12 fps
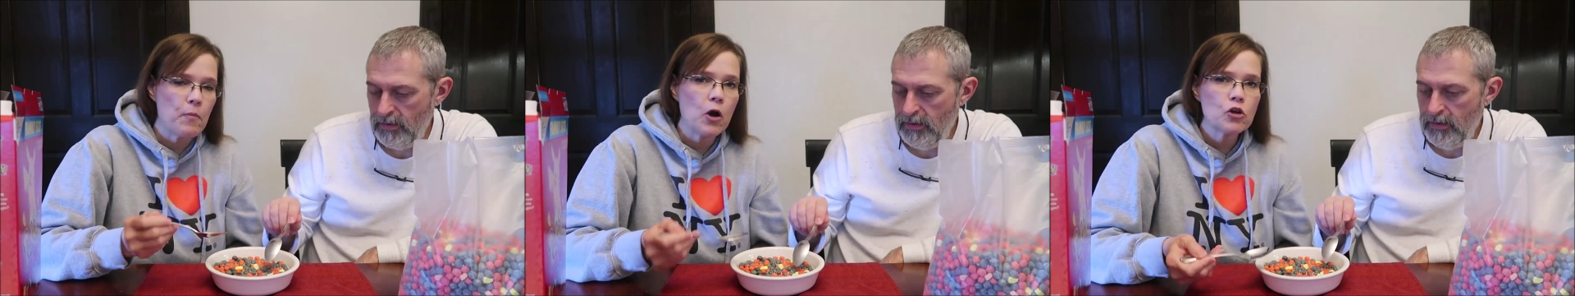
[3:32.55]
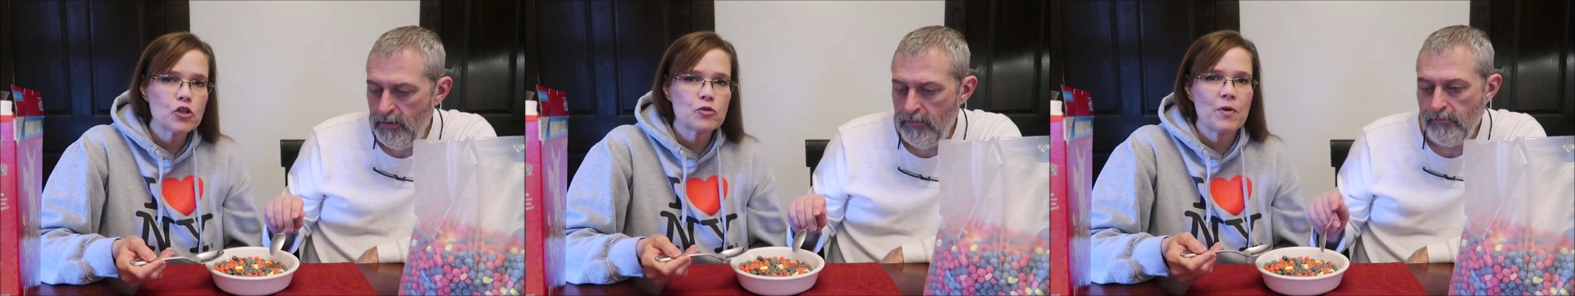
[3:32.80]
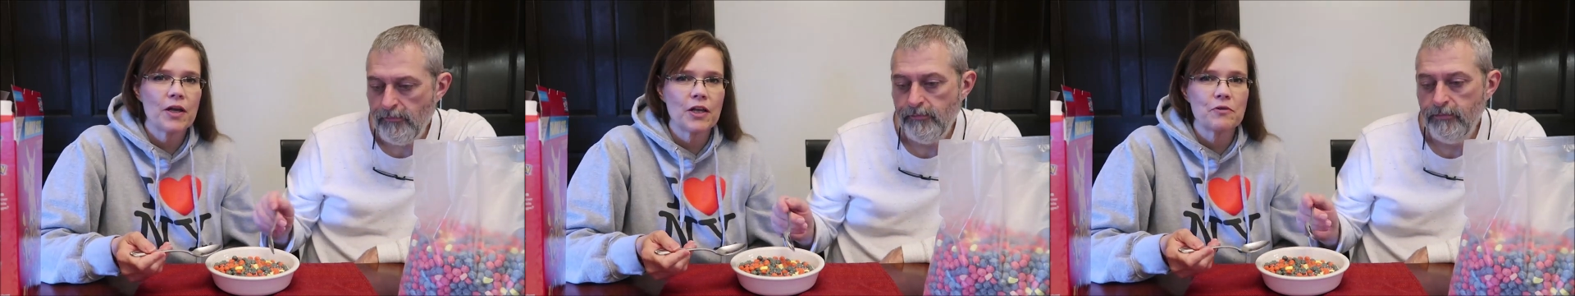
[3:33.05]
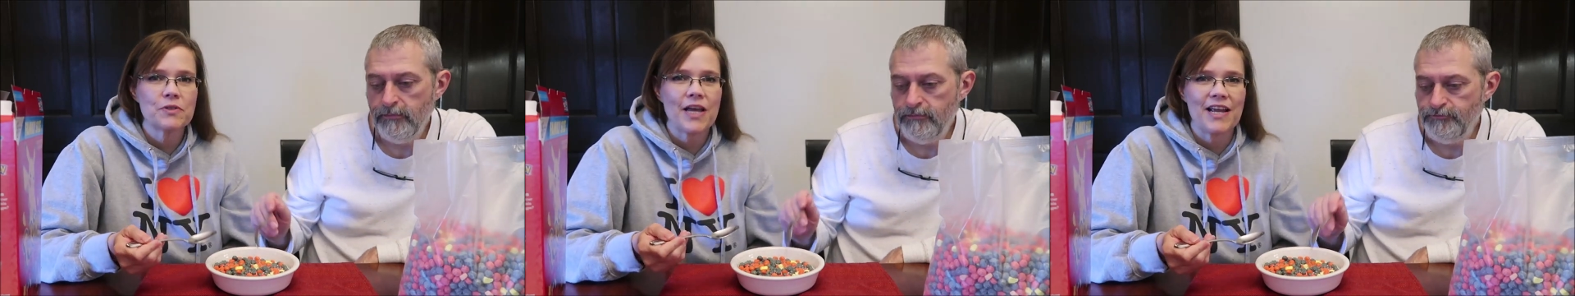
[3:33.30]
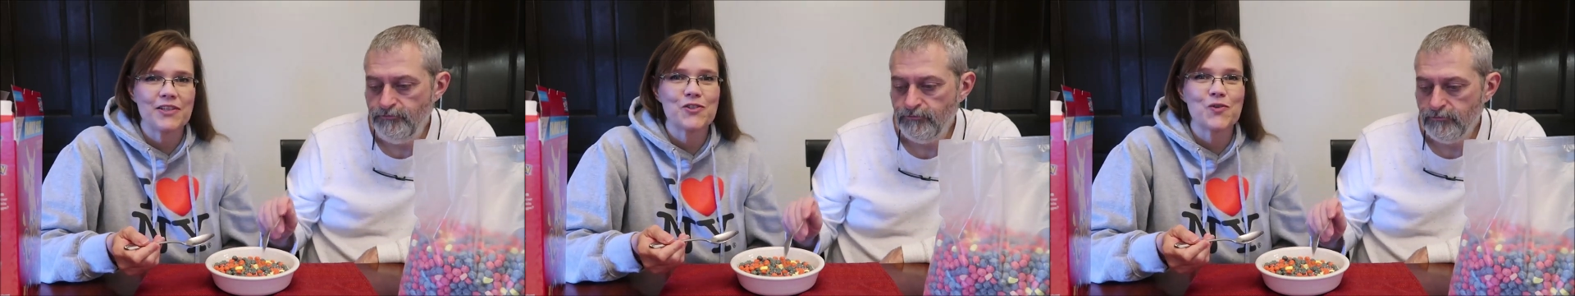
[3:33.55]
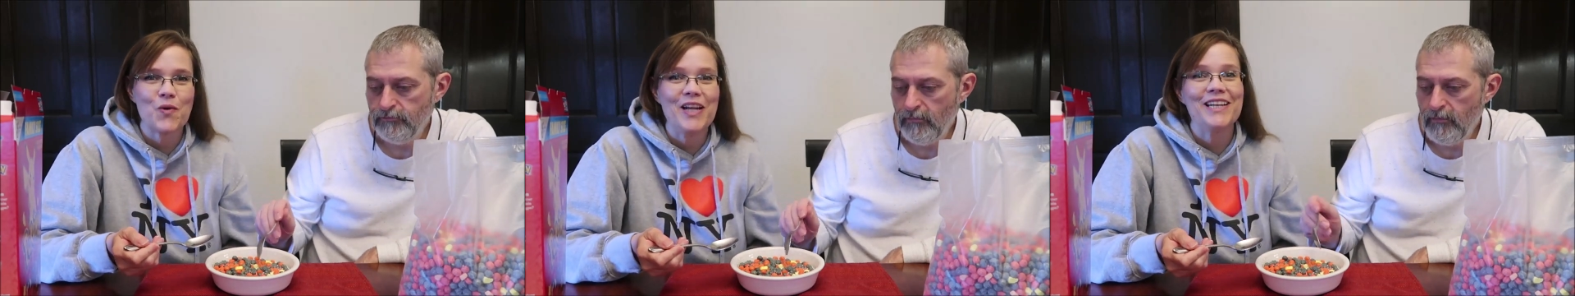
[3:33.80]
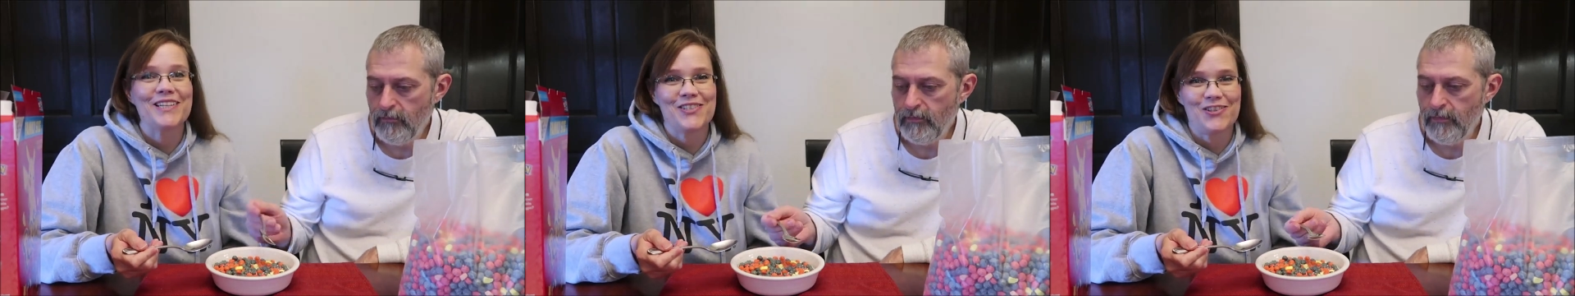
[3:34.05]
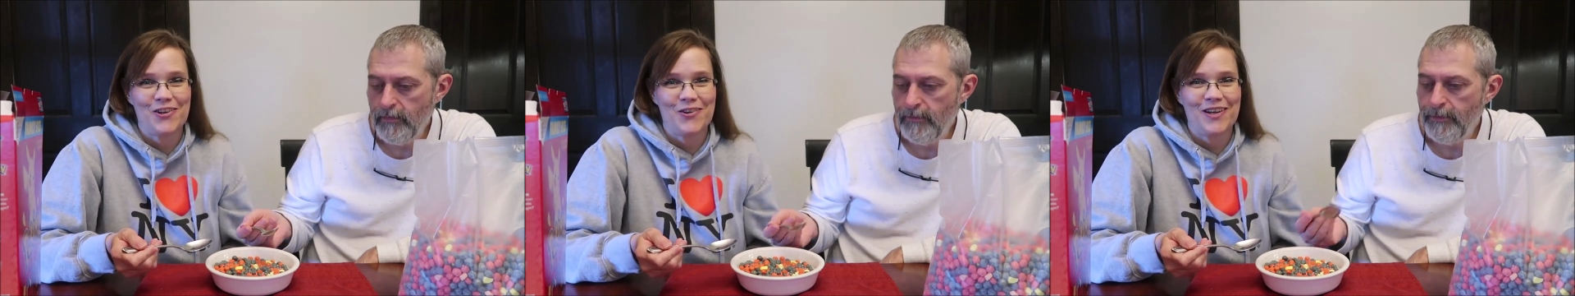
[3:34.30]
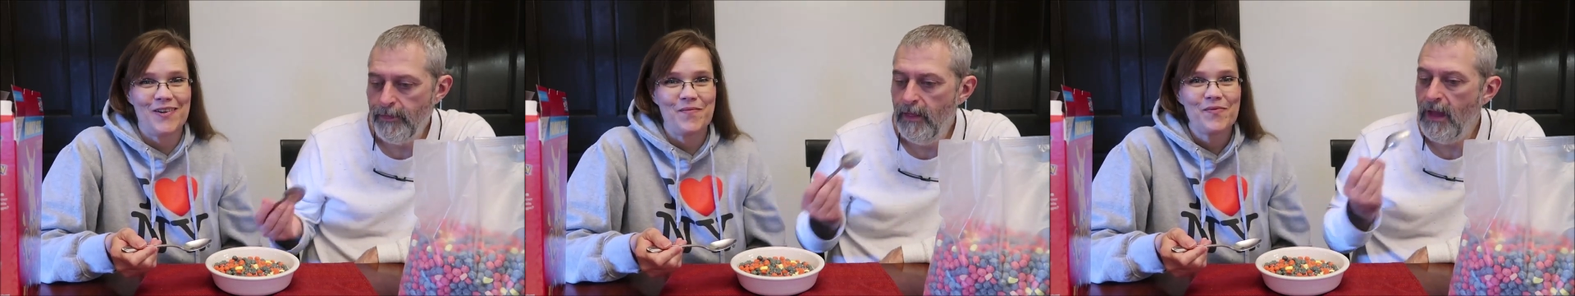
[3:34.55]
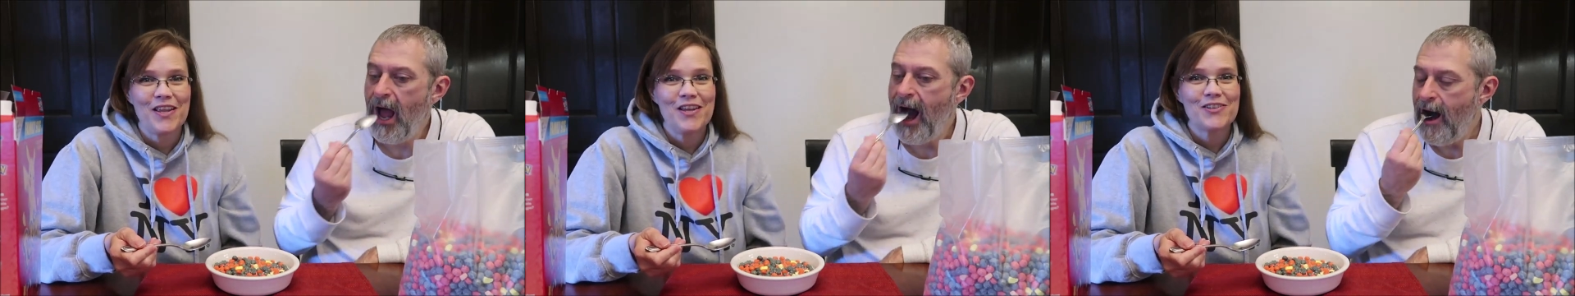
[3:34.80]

Speaker 1: marshmallows add sweetness to it.